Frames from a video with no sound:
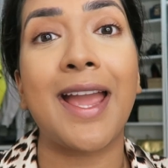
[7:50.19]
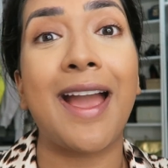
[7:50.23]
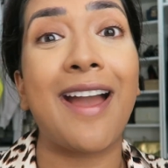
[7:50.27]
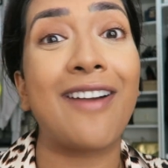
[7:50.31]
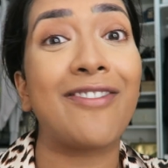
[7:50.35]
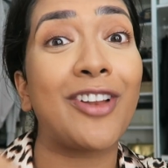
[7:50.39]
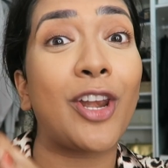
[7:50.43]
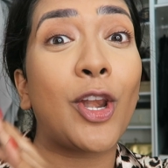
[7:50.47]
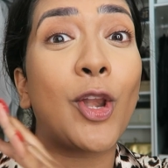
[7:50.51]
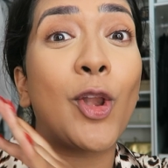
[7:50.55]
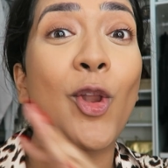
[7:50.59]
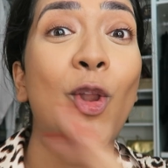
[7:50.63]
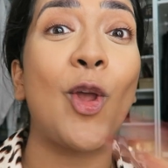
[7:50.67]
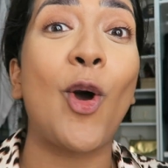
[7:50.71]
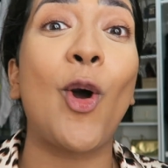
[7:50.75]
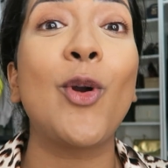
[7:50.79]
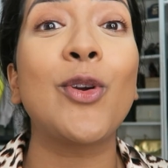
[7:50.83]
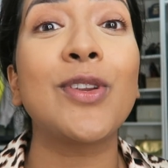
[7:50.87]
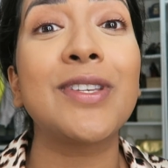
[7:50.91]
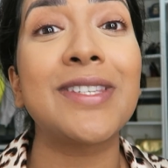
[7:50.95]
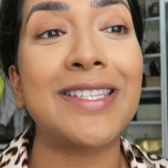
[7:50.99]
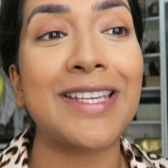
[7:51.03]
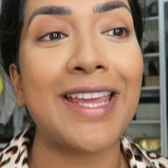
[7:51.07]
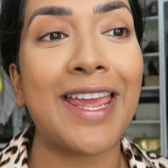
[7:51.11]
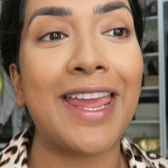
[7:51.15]
I have a
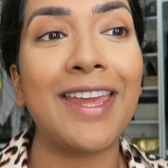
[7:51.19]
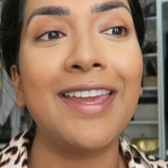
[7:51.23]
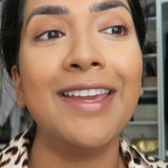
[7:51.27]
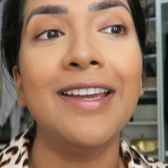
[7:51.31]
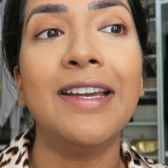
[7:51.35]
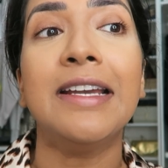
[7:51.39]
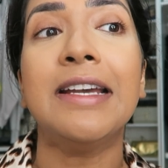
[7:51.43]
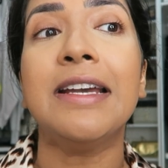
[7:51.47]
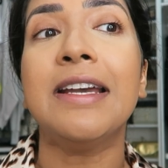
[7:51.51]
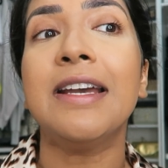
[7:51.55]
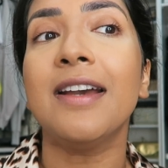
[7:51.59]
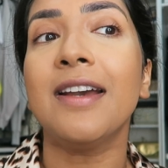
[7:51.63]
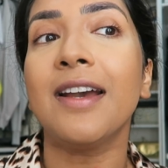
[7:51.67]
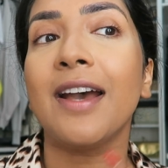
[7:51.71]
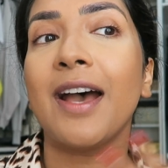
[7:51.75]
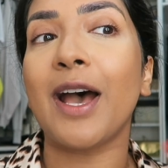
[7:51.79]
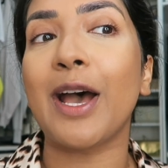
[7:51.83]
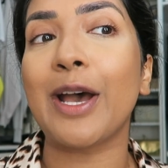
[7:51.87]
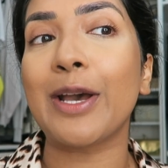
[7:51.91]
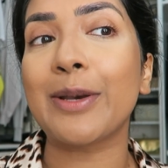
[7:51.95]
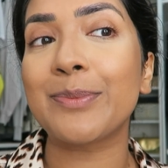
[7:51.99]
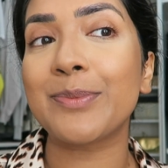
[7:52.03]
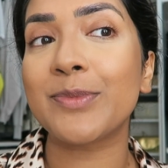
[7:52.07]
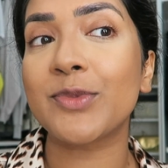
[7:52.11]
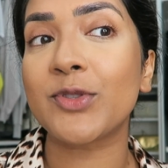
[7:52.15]
long day,
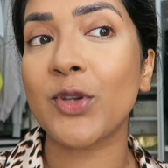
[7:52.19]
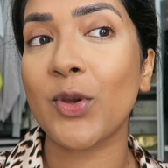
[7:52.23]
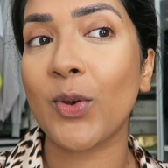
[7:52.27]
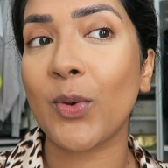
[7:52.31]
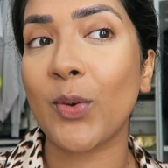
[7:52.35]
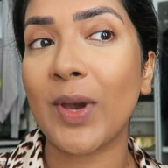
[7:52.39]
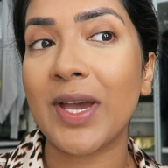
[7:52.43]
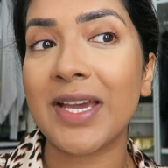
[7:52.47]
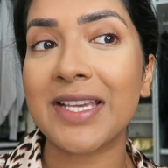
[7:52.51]
so